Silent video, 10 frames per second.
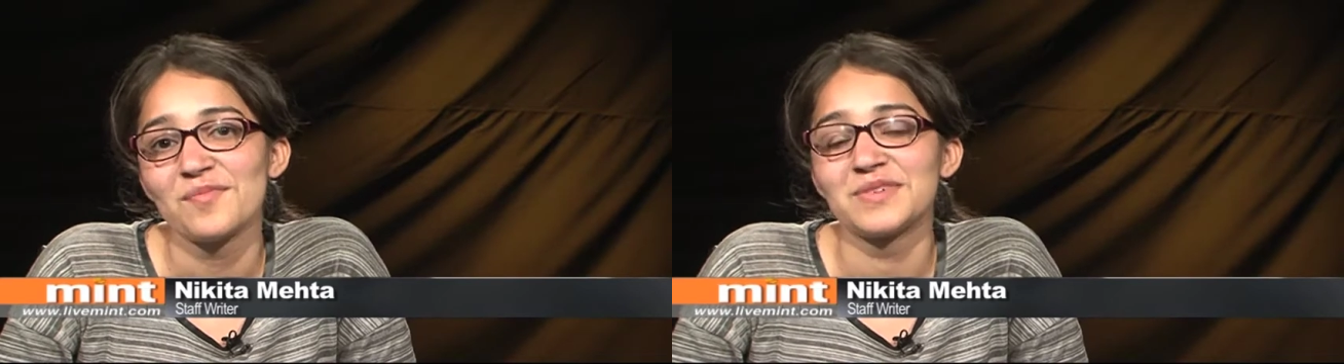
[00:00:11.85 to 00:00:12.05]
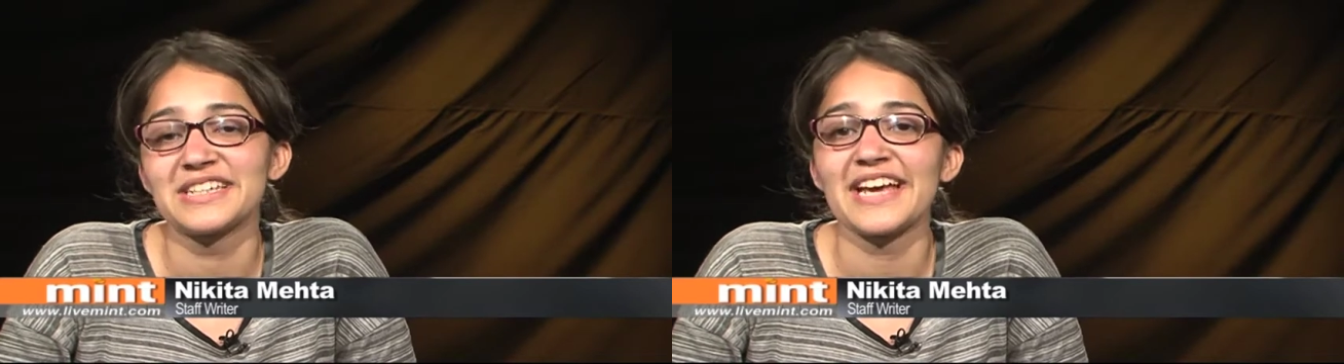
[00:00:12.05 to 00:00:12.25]

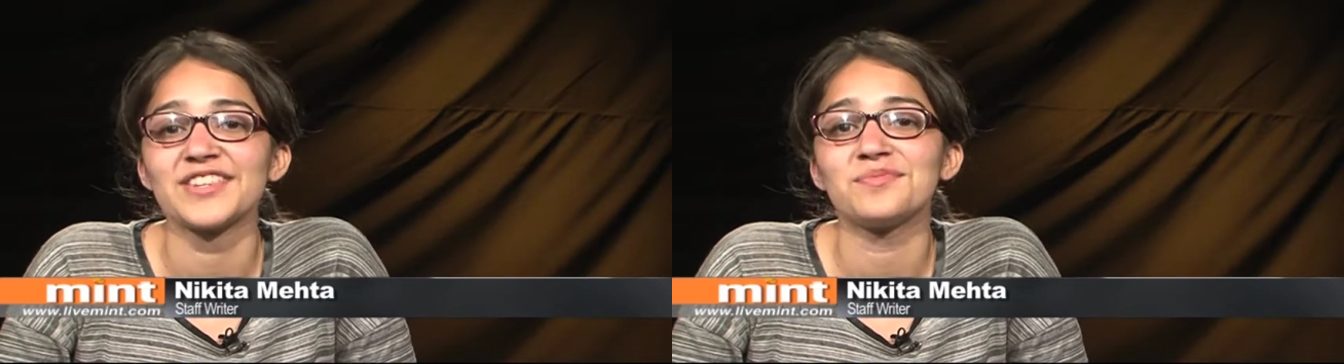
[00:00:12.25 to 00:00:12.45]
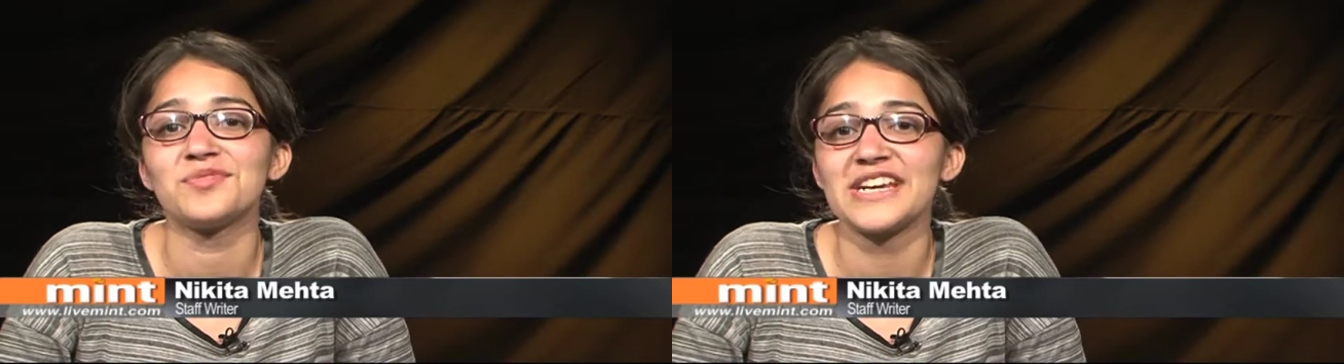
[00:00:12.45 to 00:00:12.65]
But can
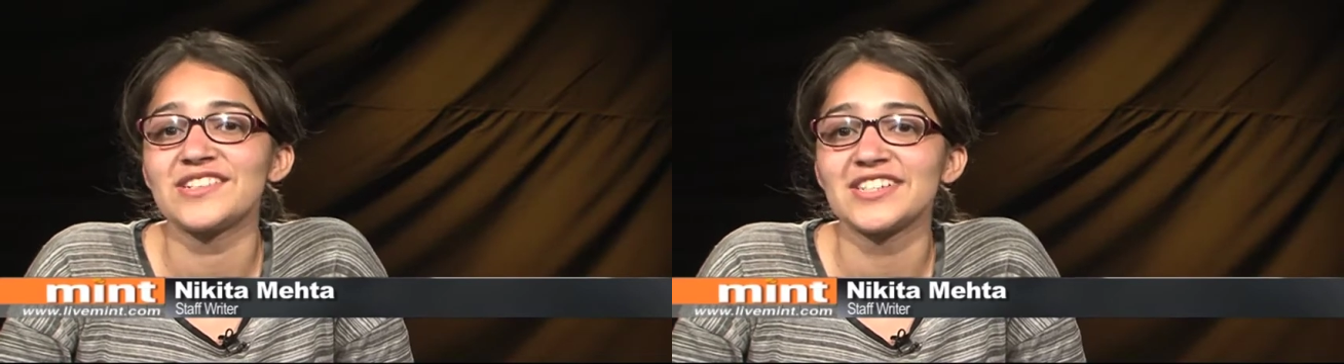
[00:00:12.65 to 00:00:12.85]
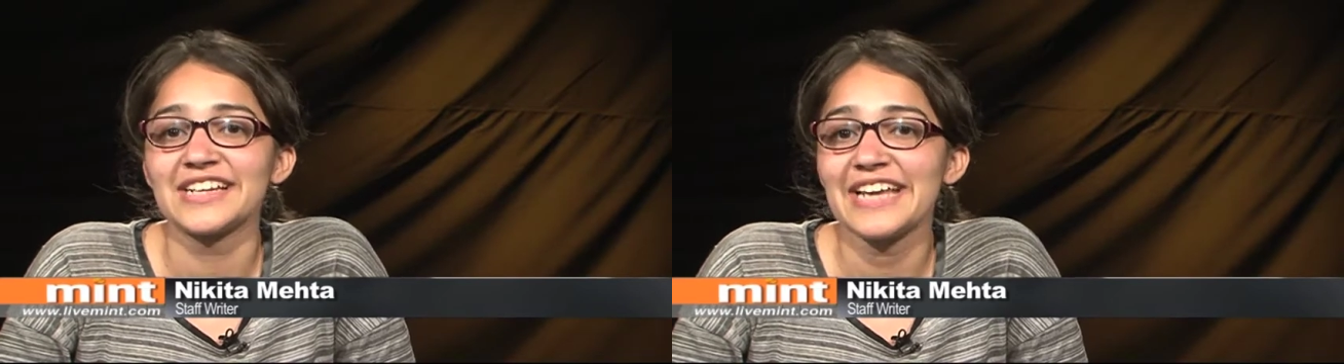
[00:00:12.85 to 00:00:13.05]
the
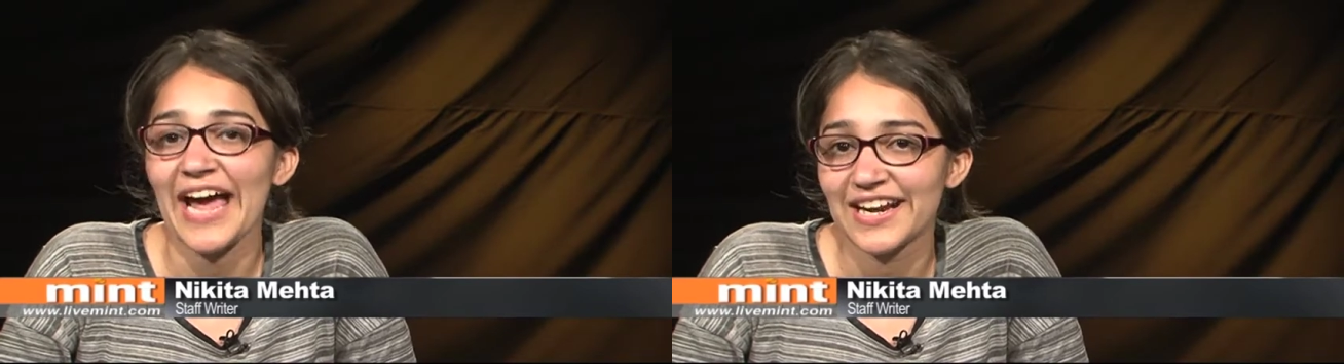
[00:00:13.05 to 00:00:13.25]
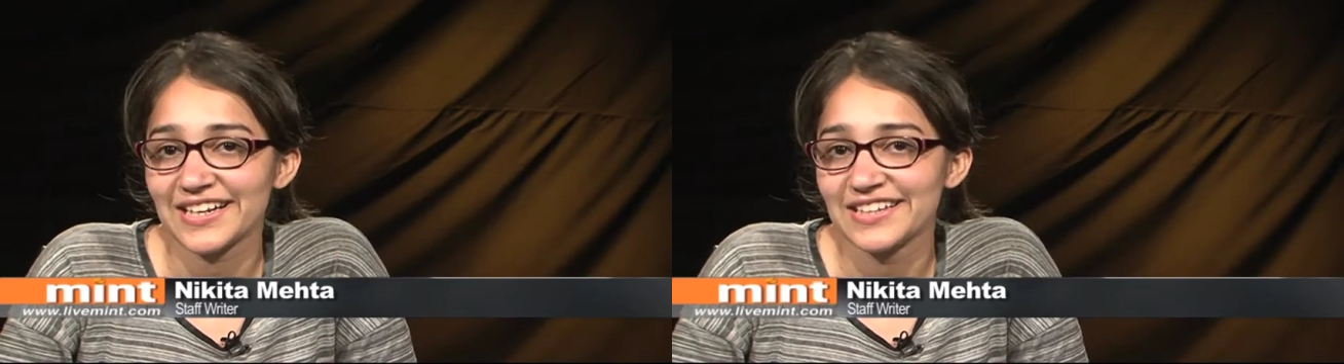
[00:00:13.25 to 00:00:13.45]
brain really
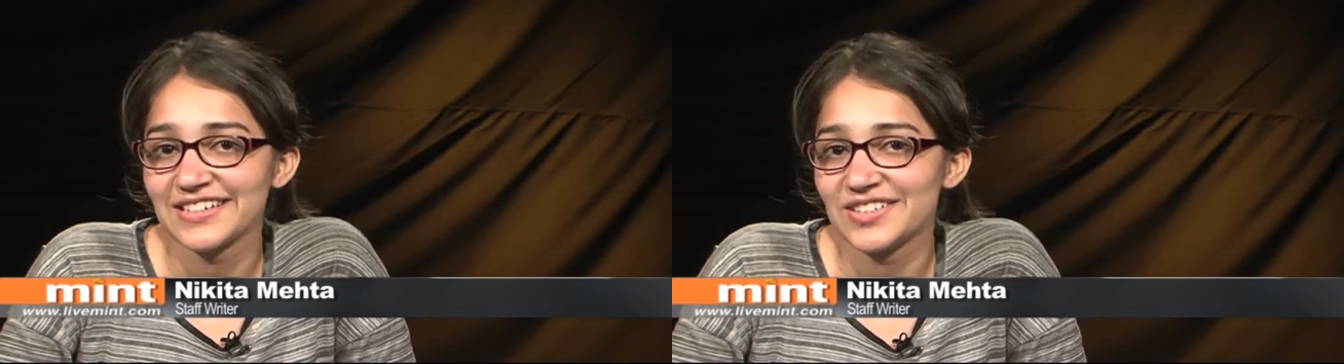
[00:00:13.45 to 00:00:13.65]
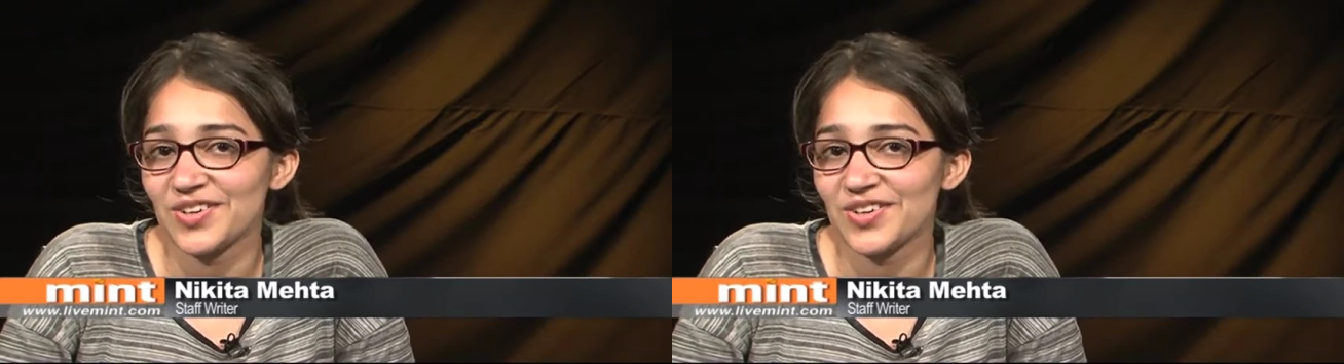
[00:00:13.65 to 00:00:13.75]
handle it,